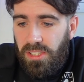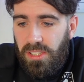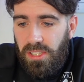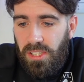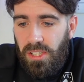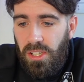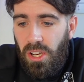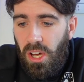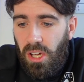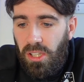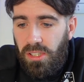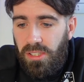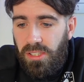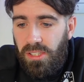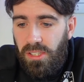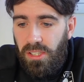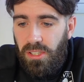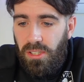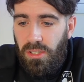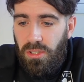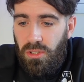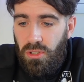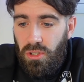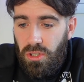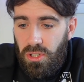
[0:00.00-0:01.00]
not
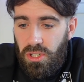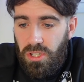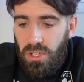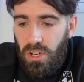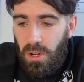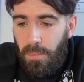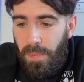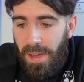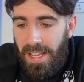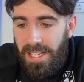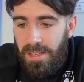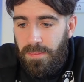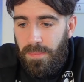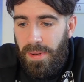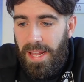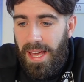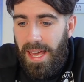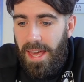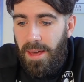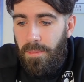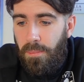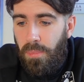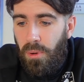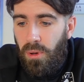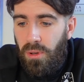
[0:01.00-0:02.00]
just your best
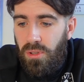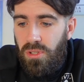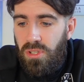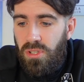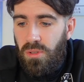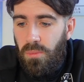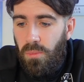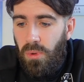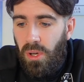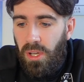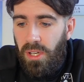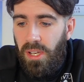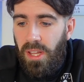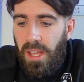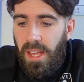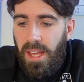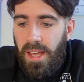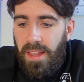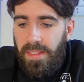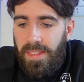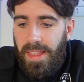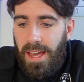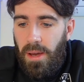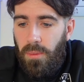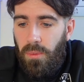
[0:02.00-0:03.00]
player, but someone
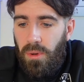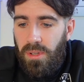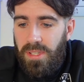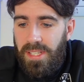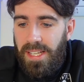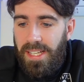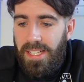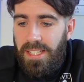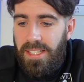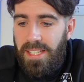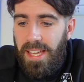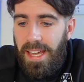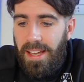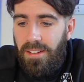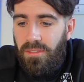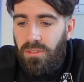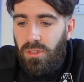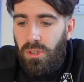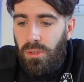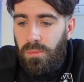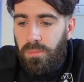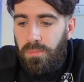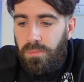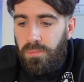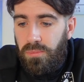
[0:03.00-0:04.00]
that was
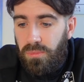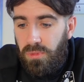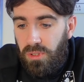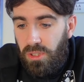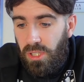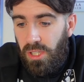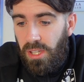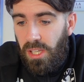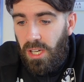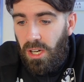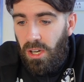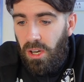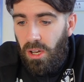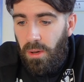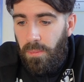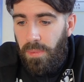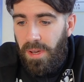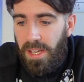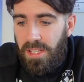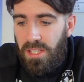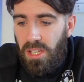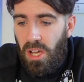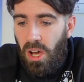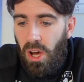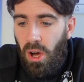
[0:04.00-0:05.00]
integral to the
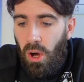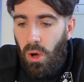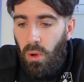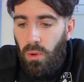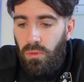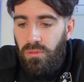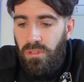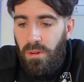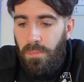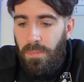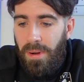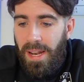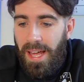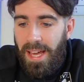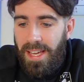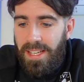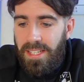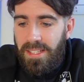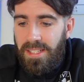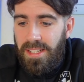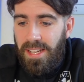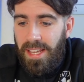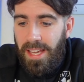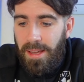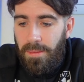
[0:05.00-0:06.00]
club as a whole.
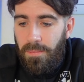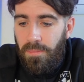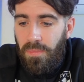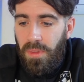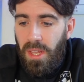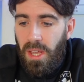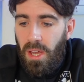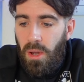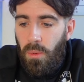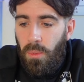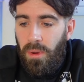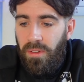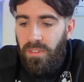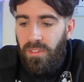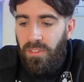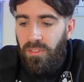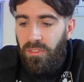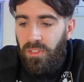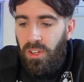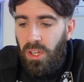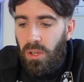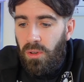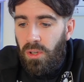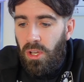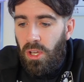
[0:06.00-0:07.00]
Replaced him with a
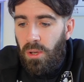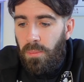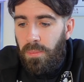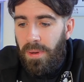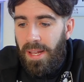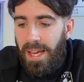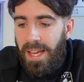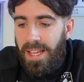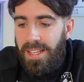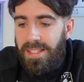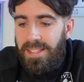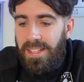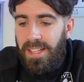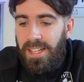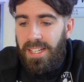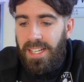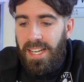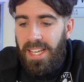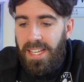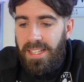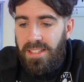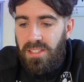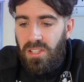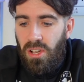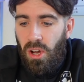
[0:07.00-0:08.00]
few new players that
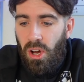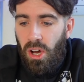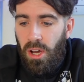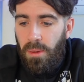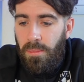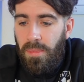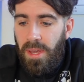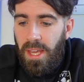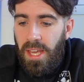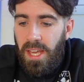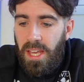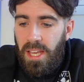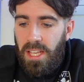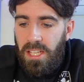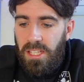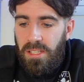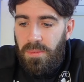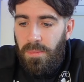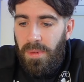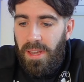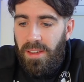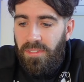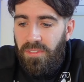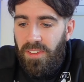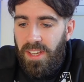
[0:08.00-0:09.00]
need time.
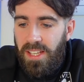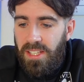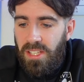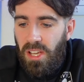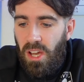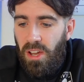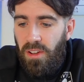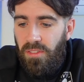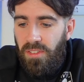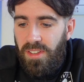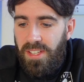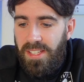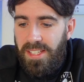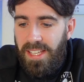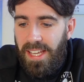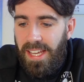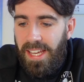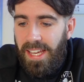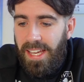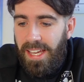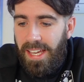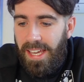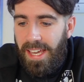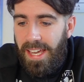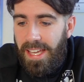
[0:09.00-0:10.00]
Smith is
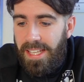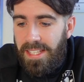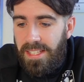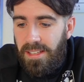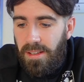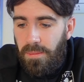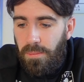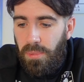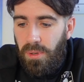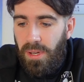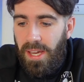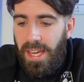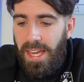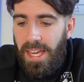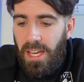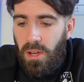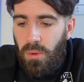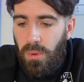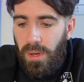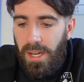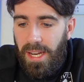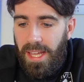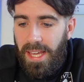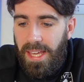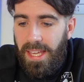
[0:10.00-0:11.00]
overseeing it, but
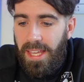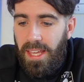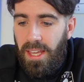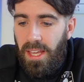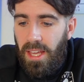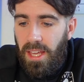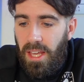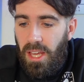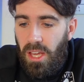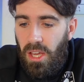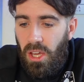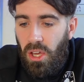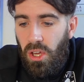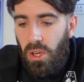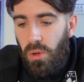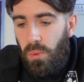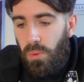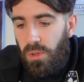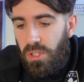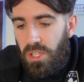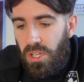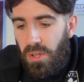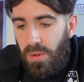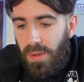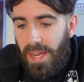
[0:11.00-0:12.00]
equally, who
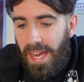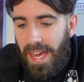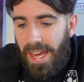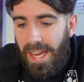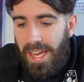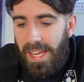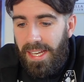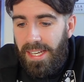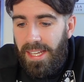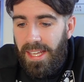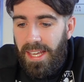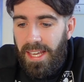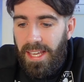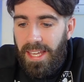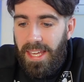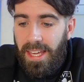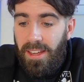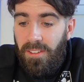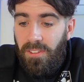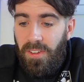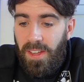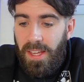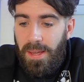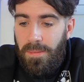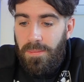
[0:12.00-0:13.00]
would you get in?
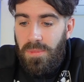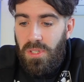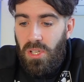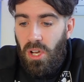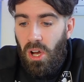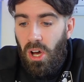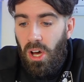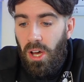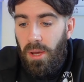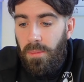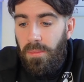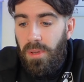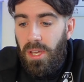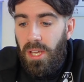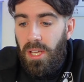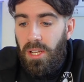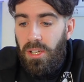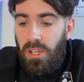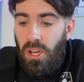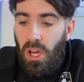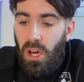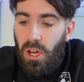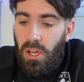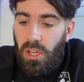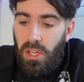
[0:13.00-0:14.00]
Give him time,
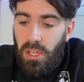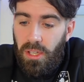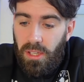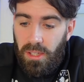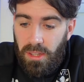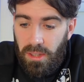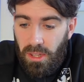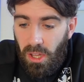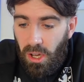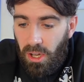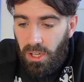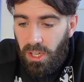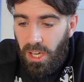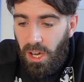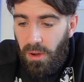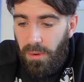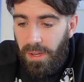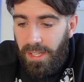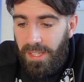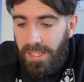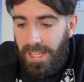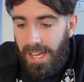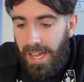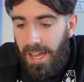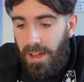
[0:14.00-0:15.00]
not
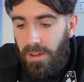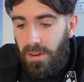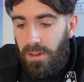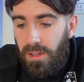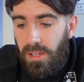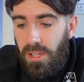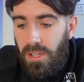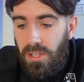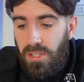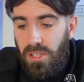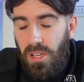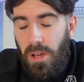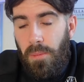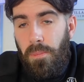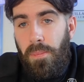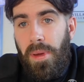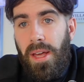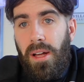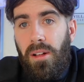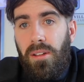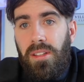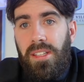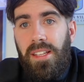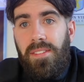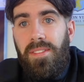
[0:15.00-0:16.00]
going down, so
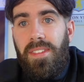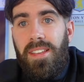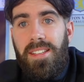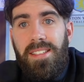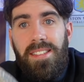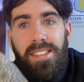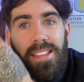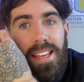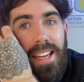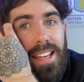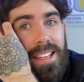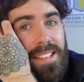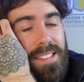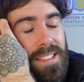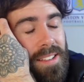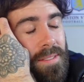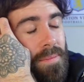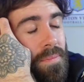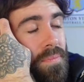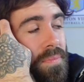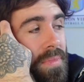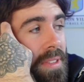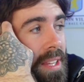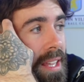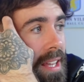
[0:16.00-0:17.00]
building this
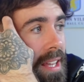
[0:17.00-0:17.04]
season.